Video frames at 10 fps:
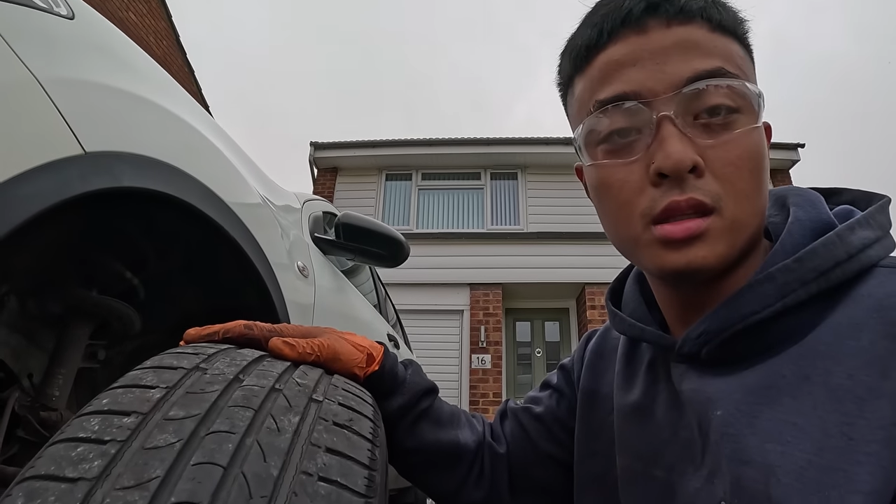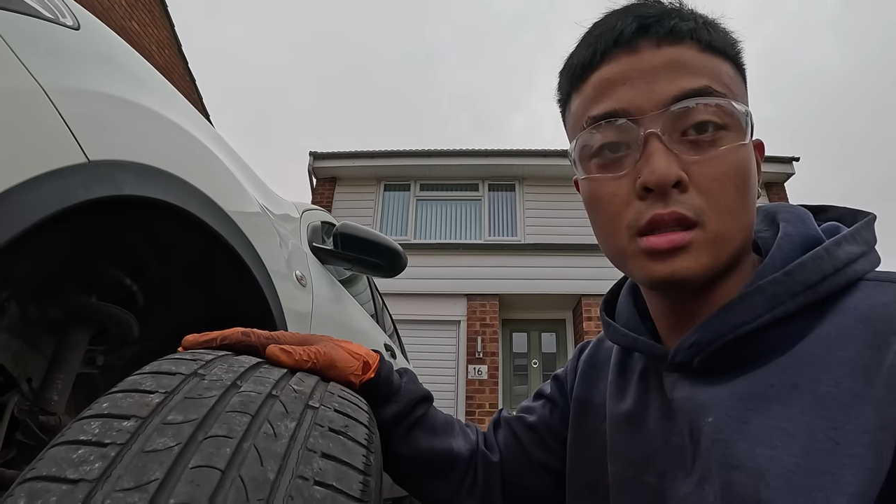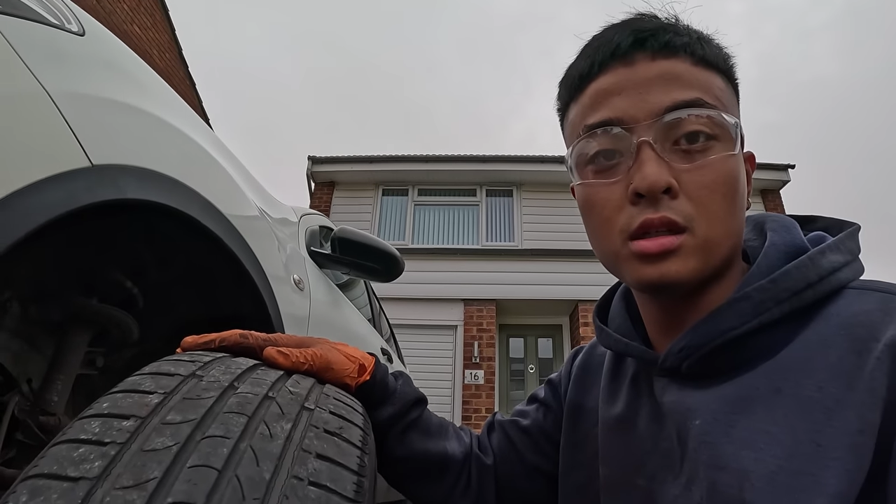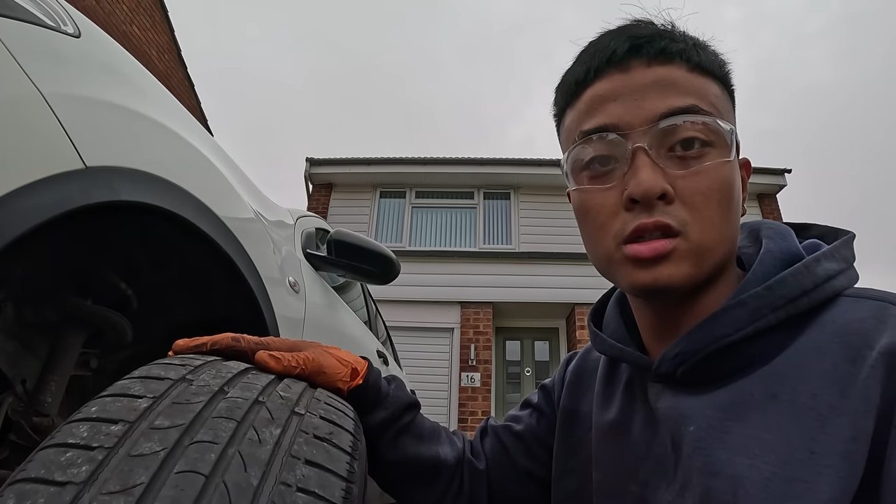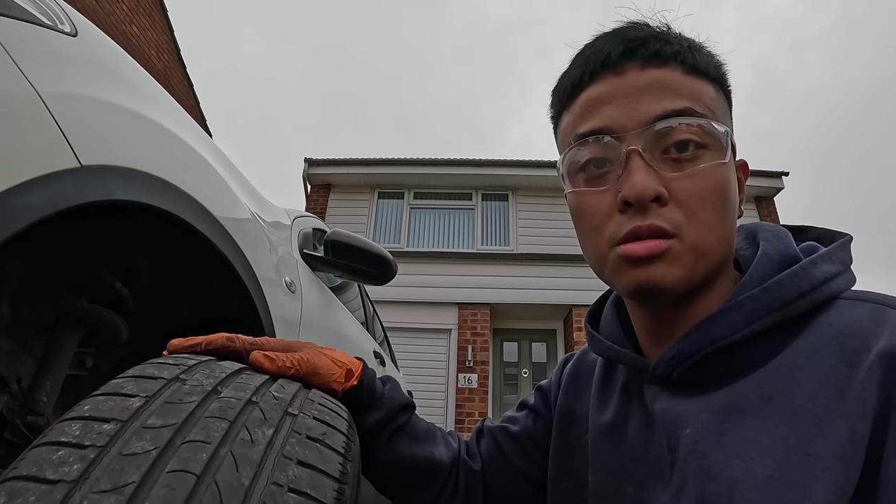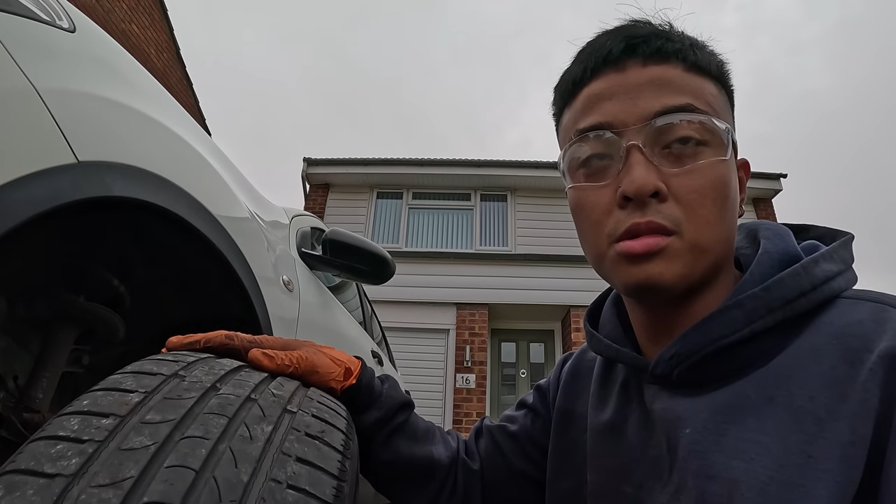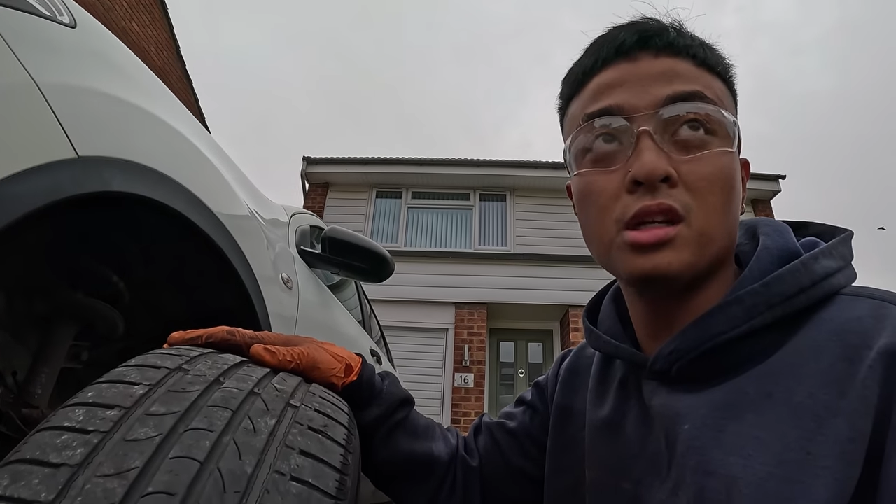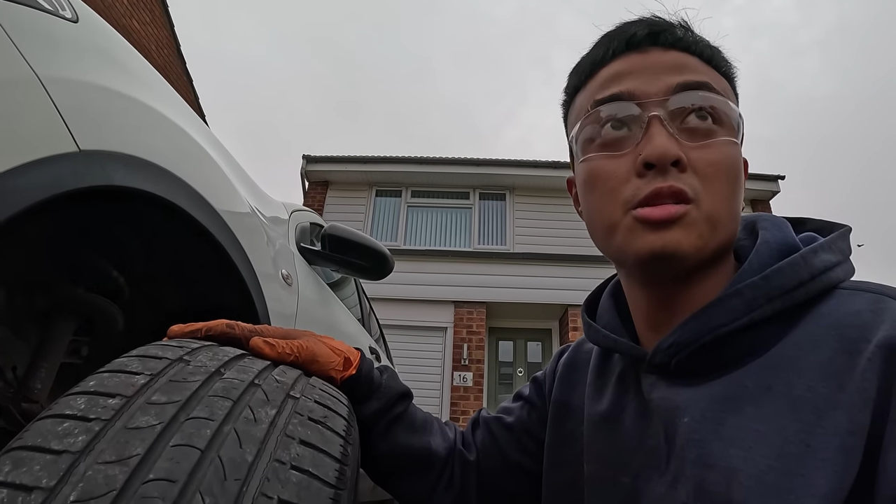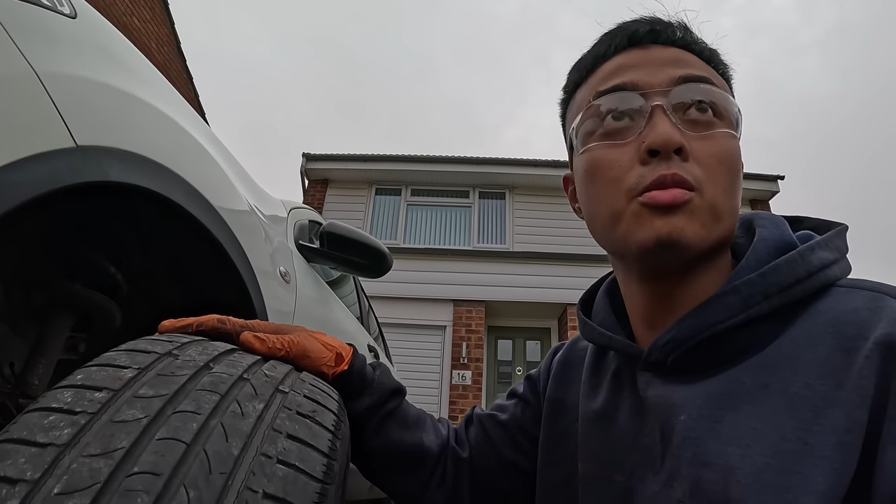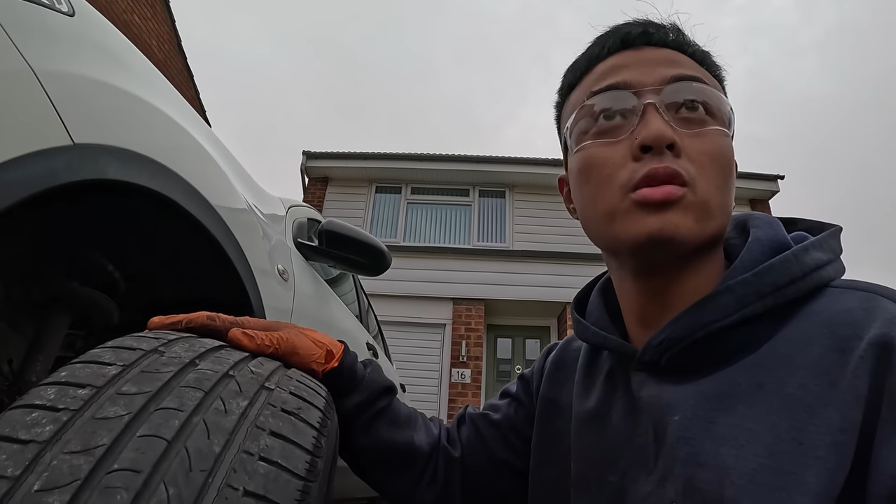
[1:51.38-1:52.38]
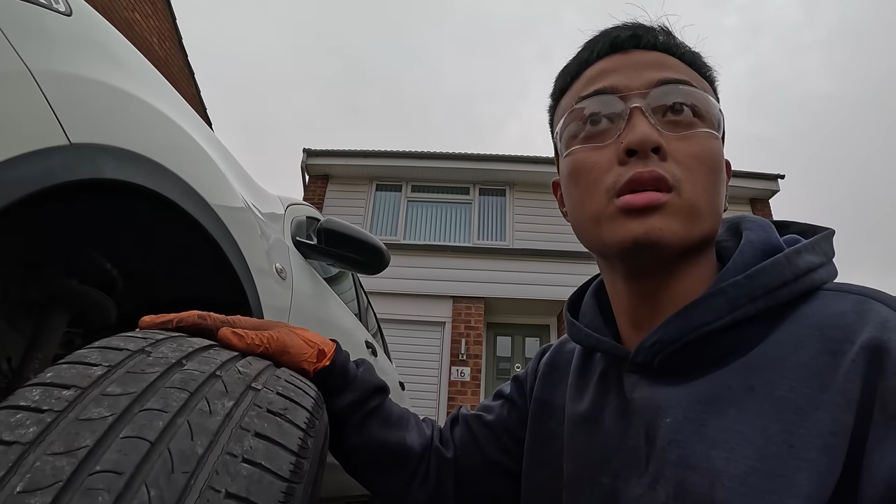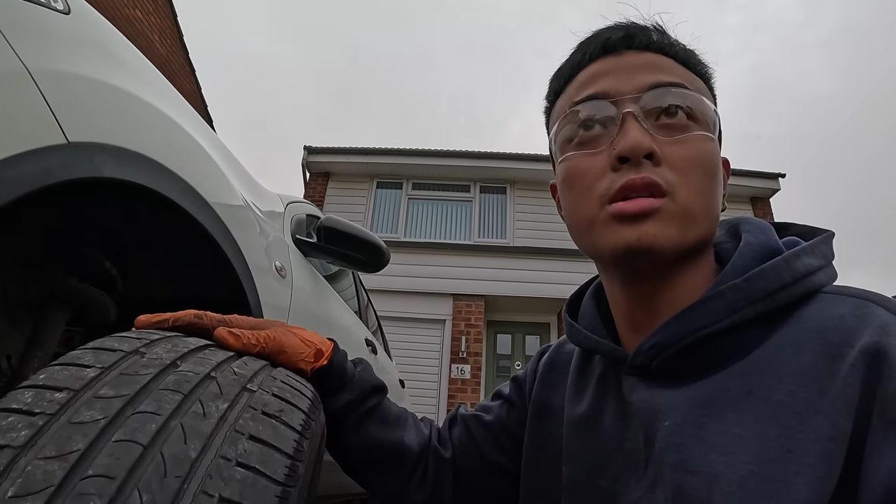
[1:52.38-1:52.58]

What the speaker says: the customer needs more than